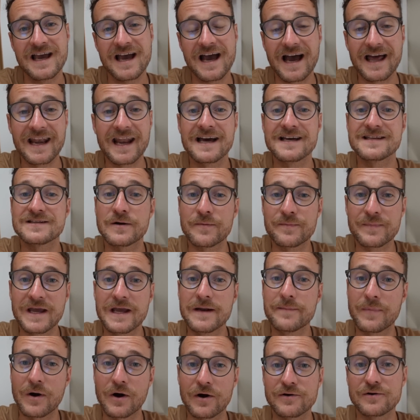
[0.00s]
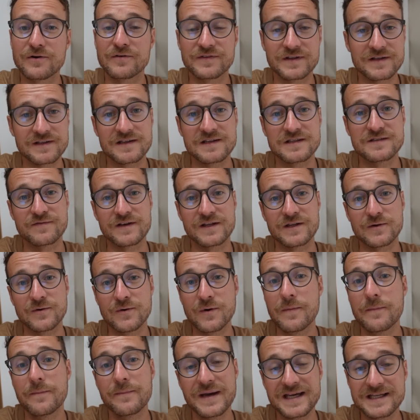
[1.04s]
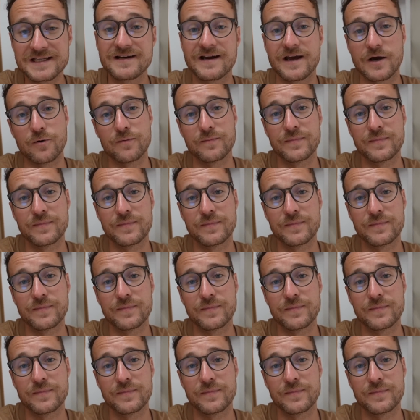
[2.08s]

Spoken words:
and that is our paid partner of today's video, BetterHelp.